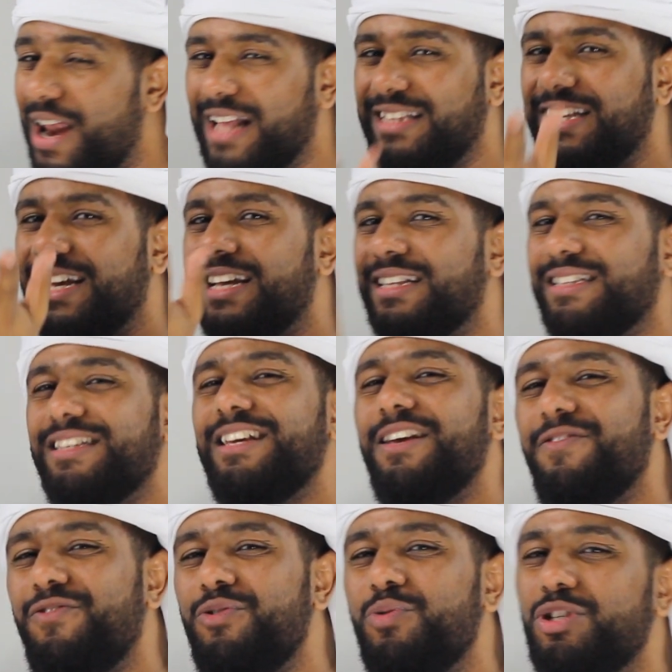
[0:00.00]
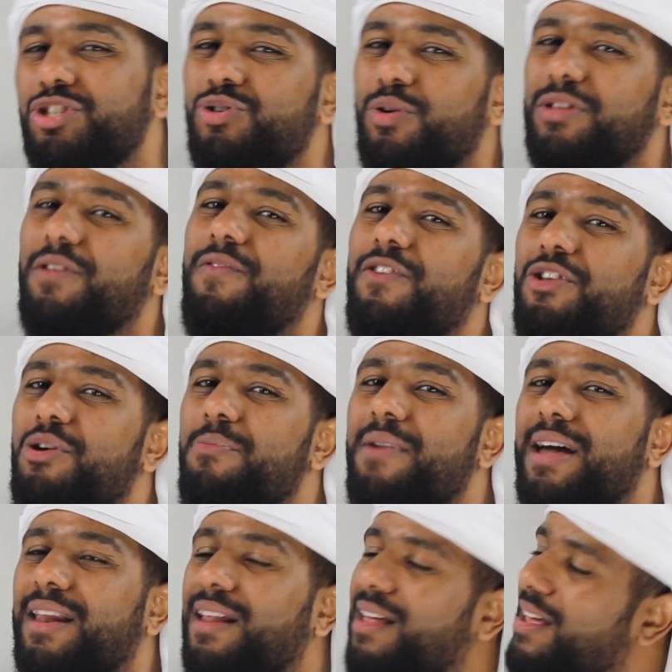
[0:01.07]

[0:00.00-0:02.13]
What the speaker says: That's the end. If you enjoyed the video, man,